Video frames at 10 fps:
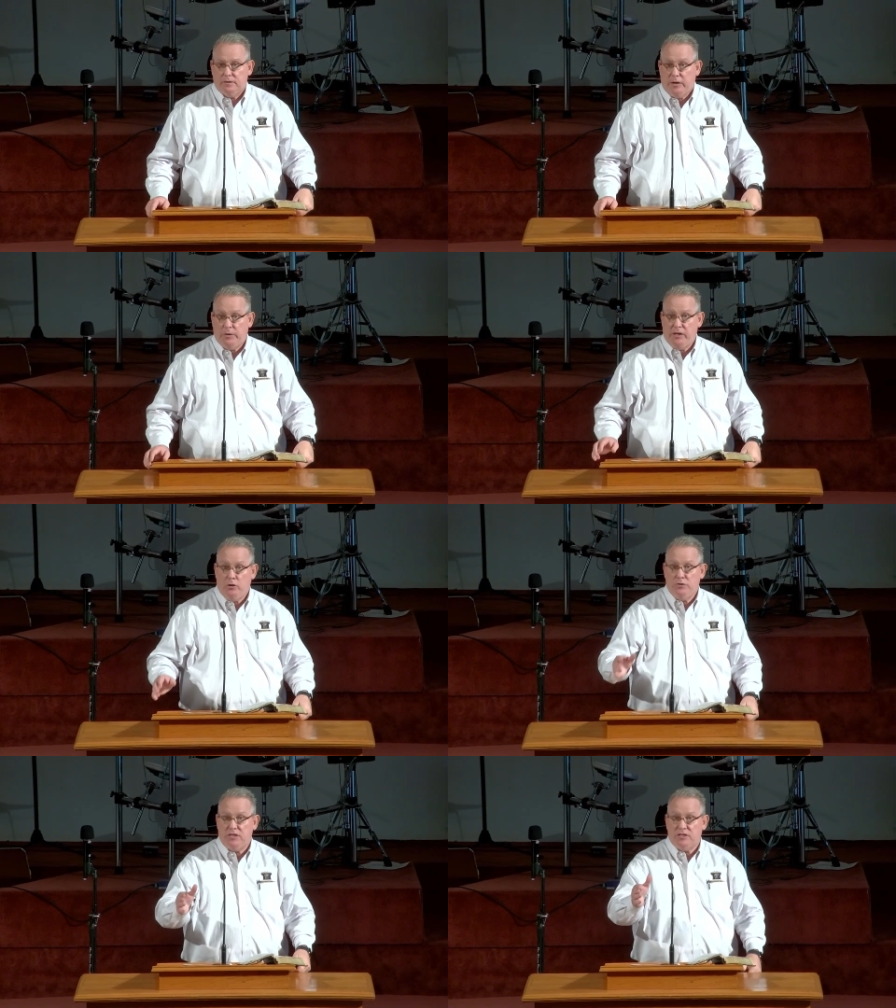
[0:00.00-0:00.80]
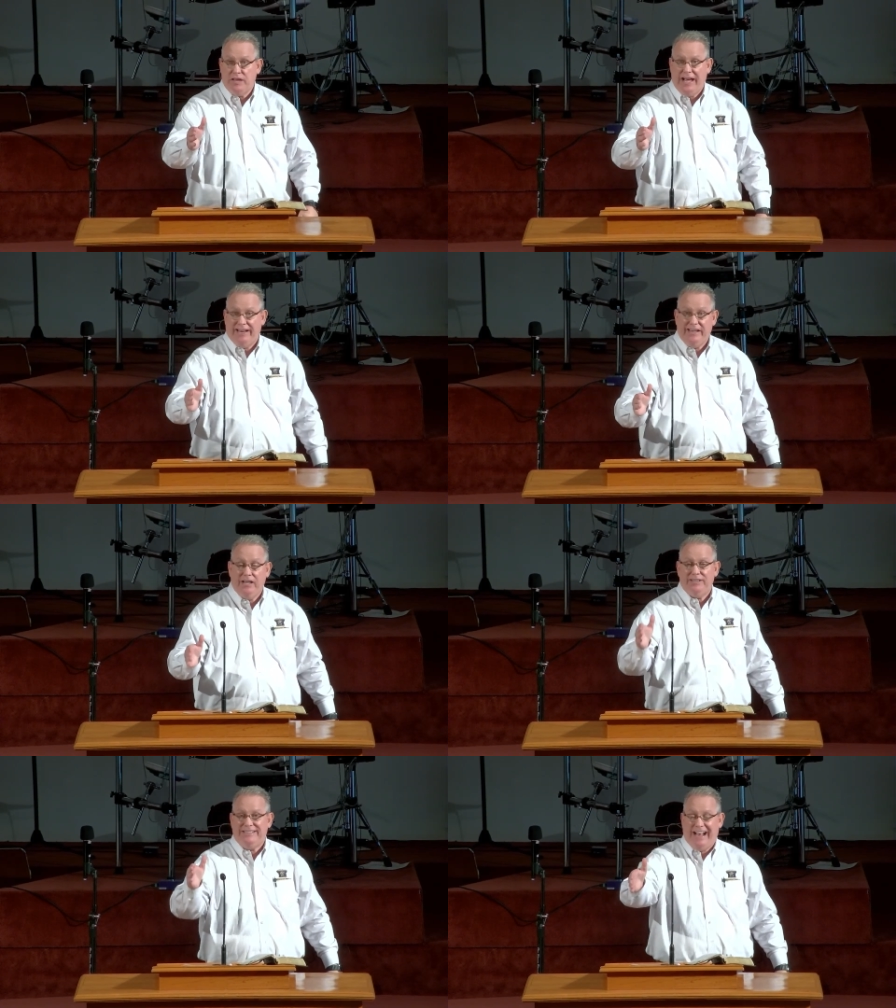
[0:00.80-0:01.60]
And when he uses that, he
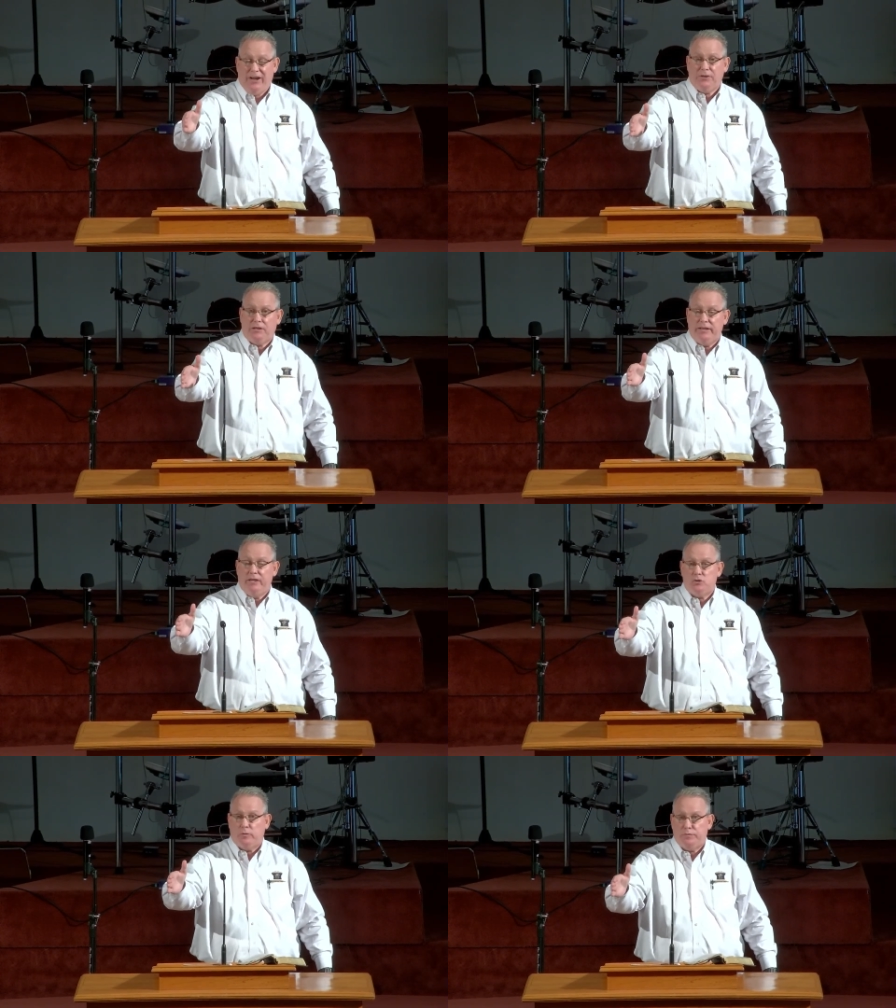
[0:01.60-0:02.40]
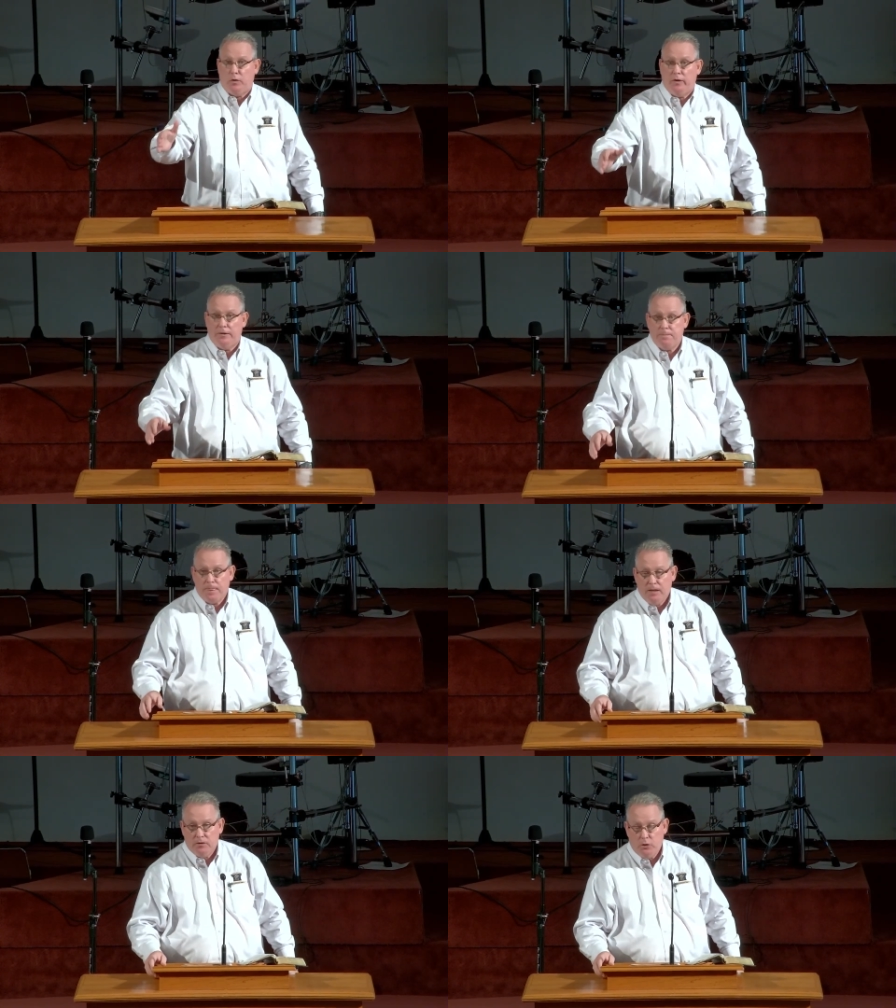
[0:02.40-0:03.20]
undoubtedly is referring
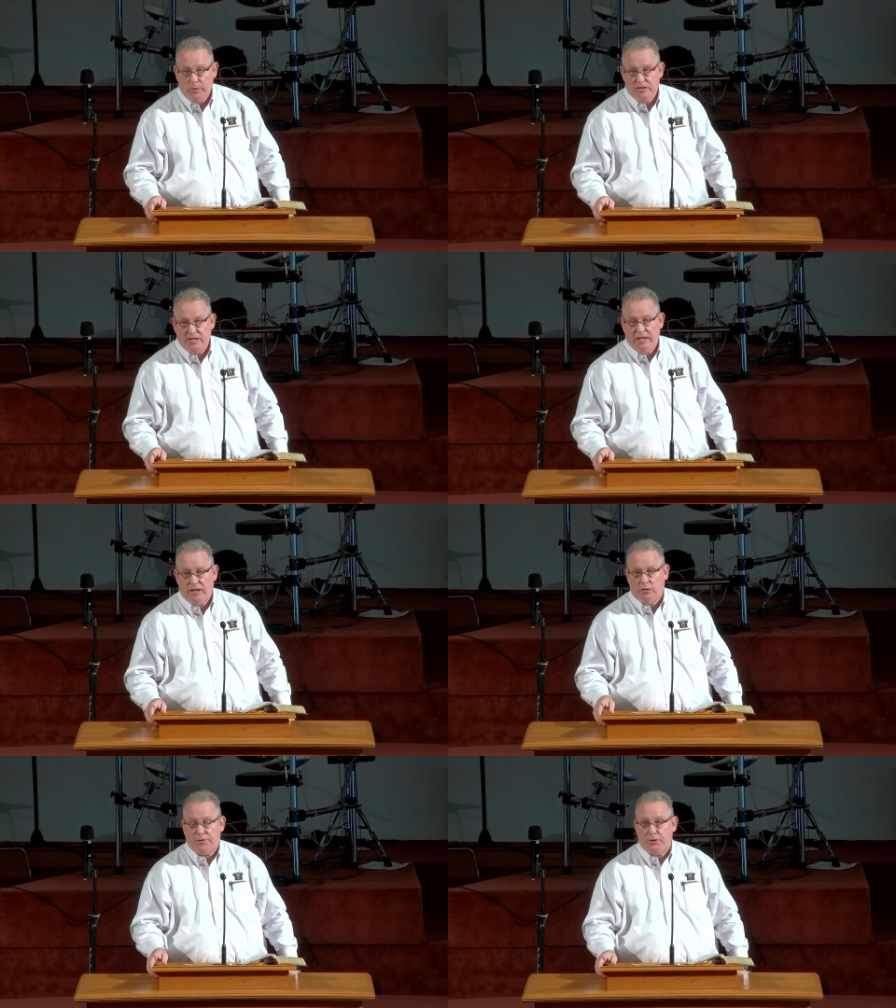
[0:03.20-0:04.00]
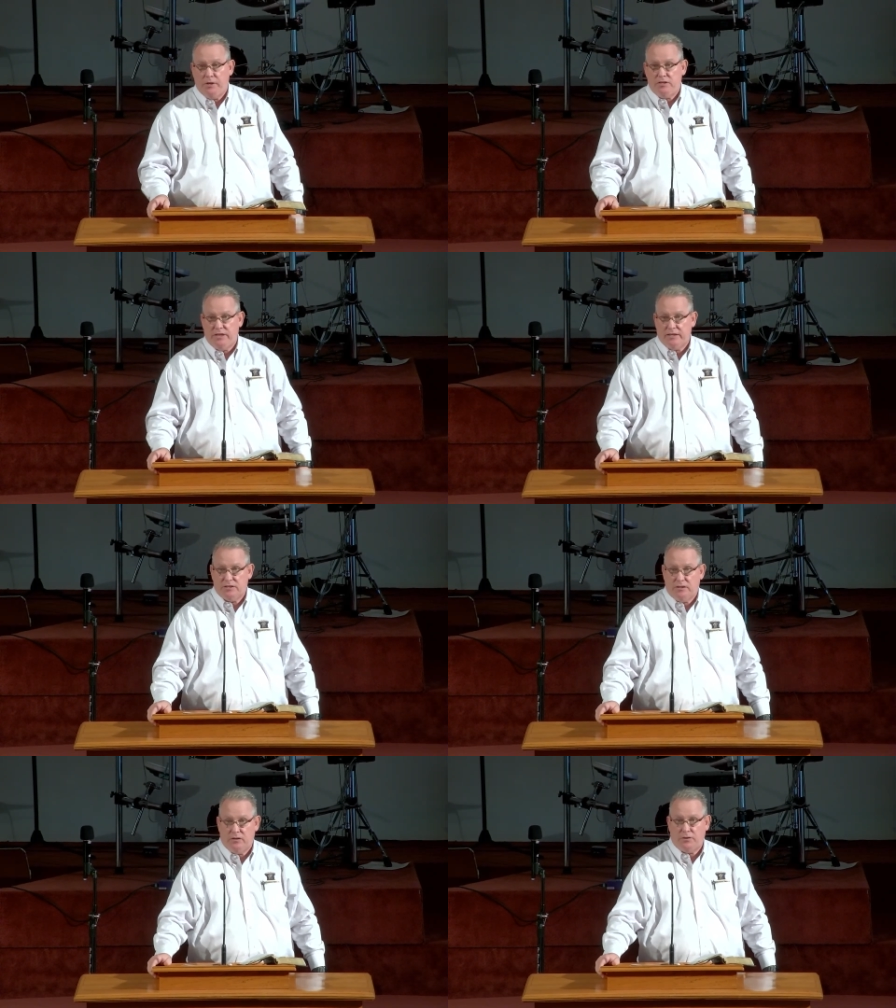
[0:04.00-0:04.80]
to Ezekiel 36
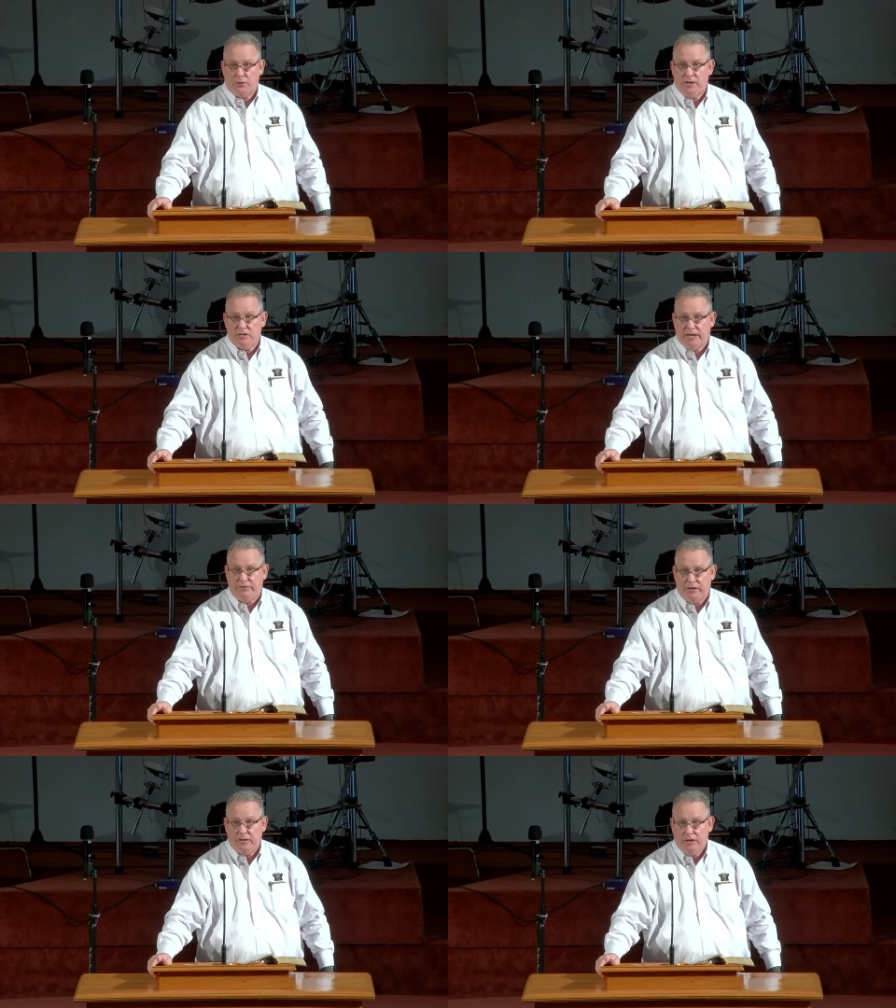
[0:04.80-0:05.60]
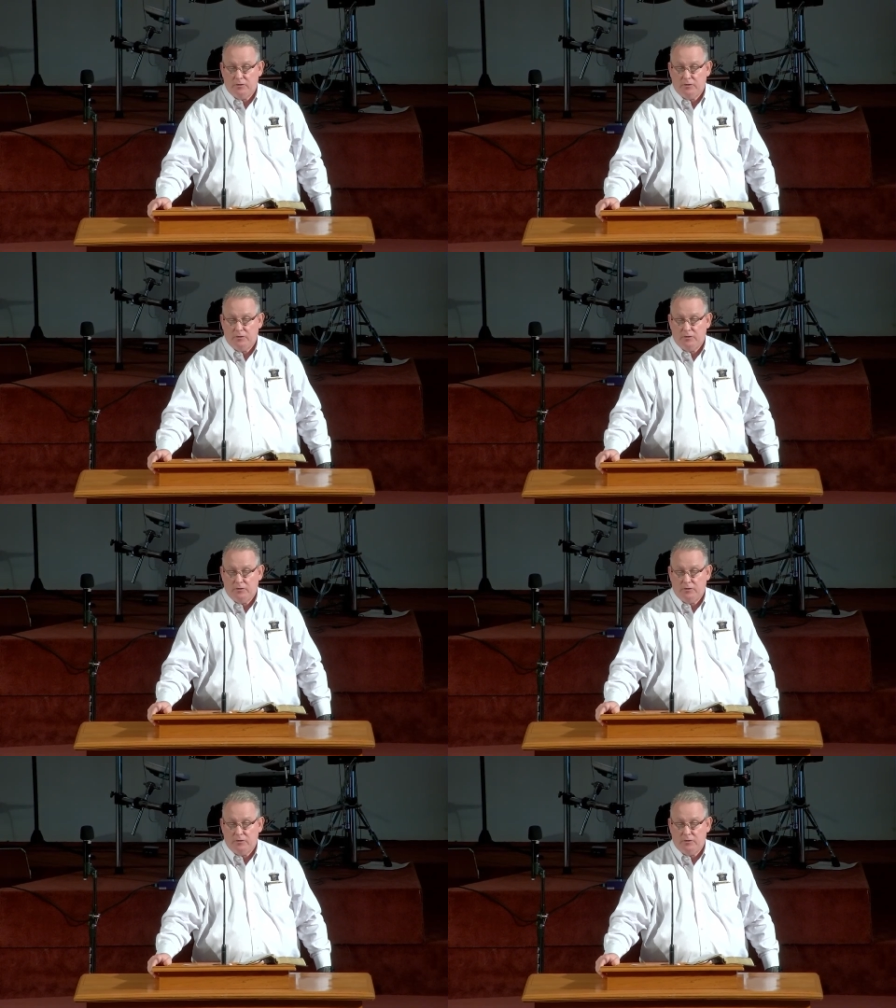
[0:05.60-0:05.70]
and 37.